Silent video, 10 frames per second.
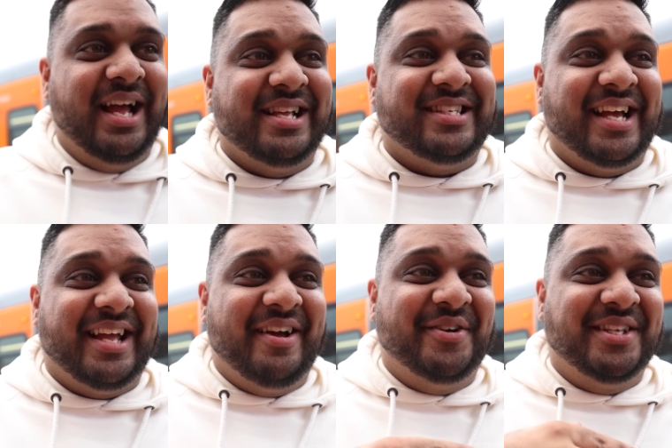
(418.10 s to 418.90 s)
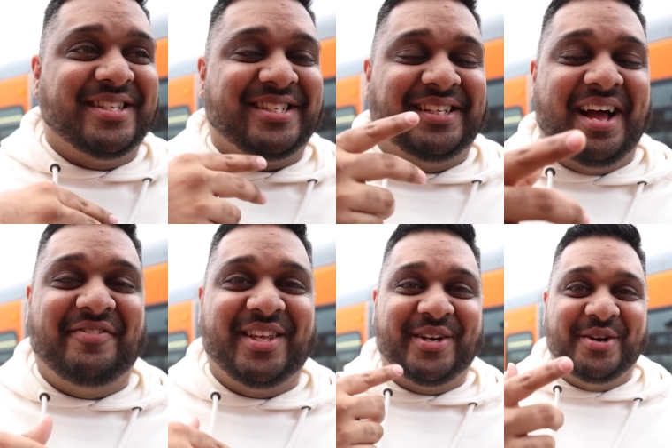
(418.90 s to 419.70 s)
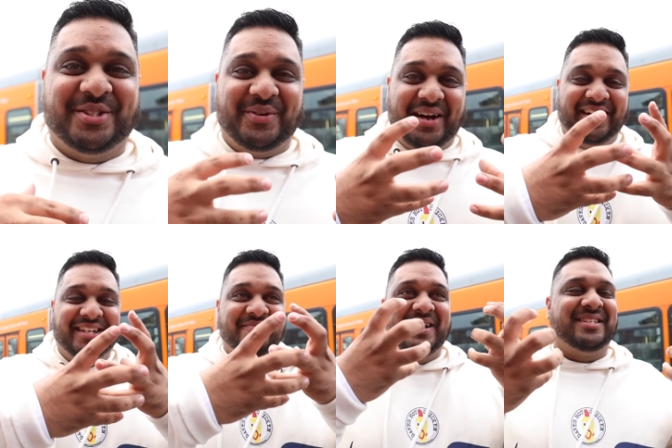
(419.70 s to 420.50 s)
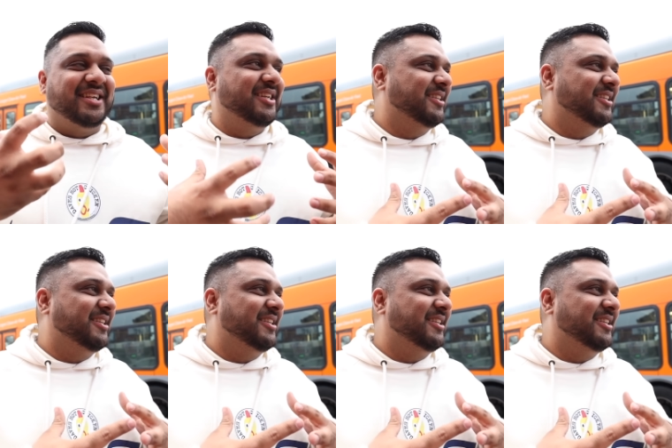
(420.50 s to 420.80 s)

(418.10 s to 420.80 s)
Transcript: It's like when the saliva like goes around, it makes it.